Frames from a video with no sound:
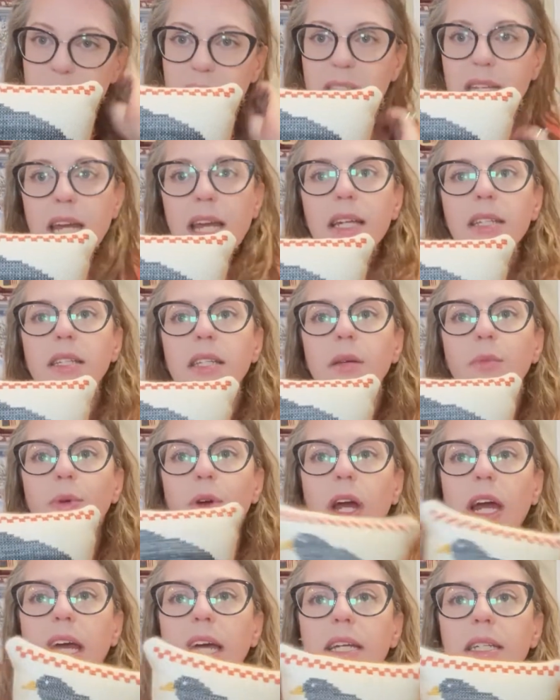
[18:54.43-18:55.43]
Sassy
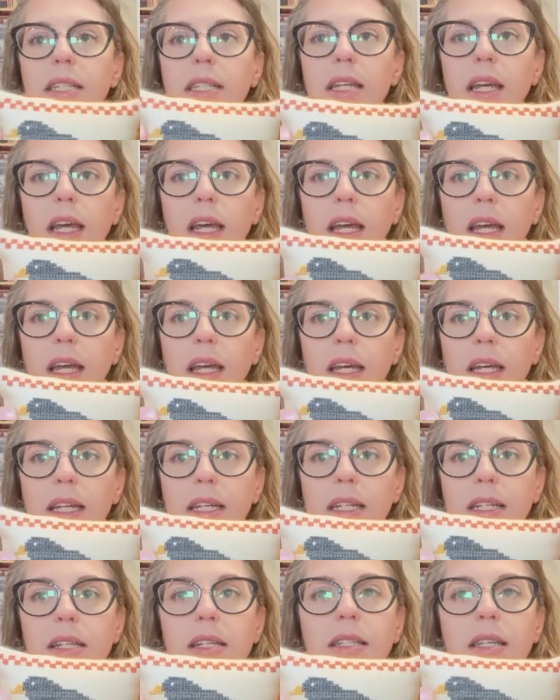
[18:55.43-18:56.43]
brass
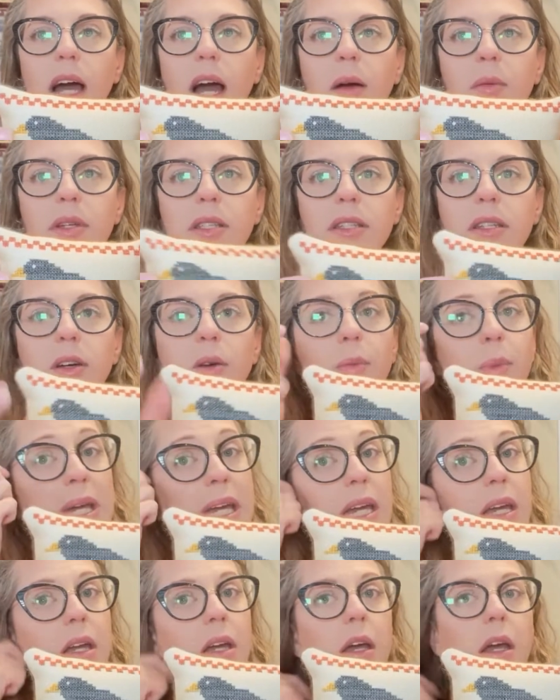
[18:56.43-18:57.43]
is his little
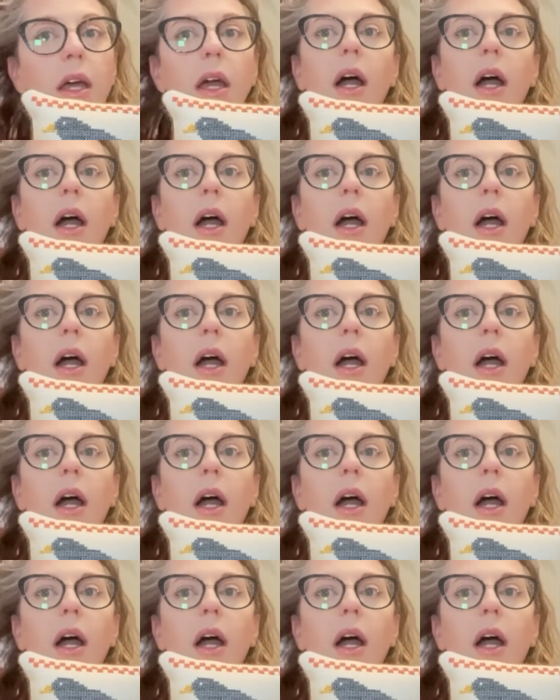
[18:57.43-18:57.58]
beak.